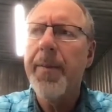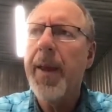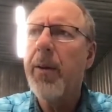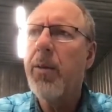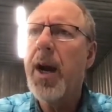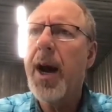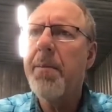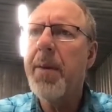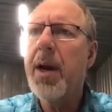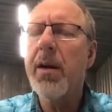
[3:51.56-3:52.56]
And we
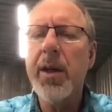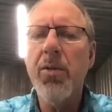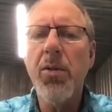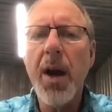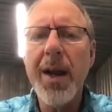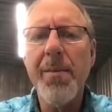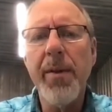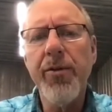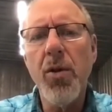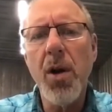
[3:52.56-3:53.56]
got married right
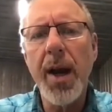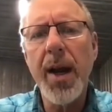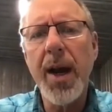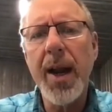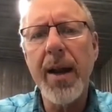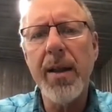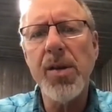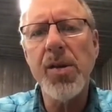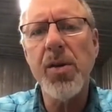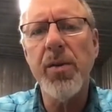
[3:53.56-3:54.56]
before I got out of the
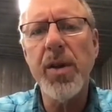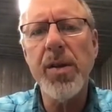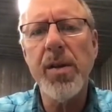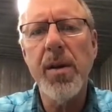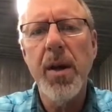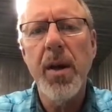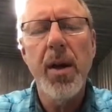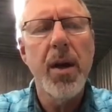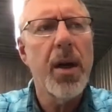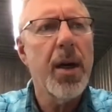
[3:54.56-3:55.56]
service.
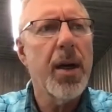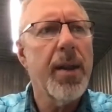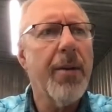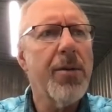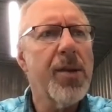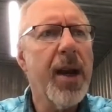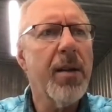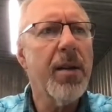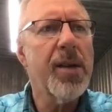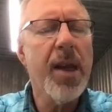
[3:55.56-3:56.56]
That was
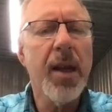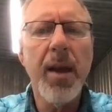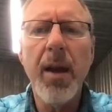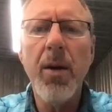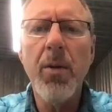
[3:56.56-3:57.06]
down in San Diego.